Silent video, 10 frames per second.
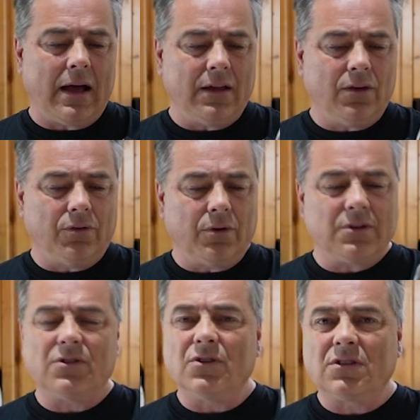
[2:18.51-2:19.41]
you'll
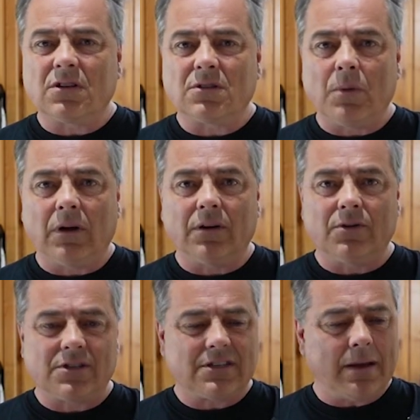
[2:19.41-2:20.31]
notice they're just a small
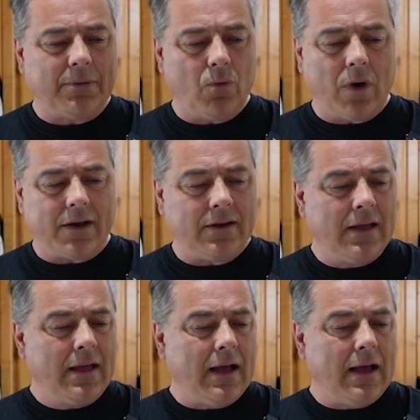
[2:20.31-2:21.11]
little stubby one.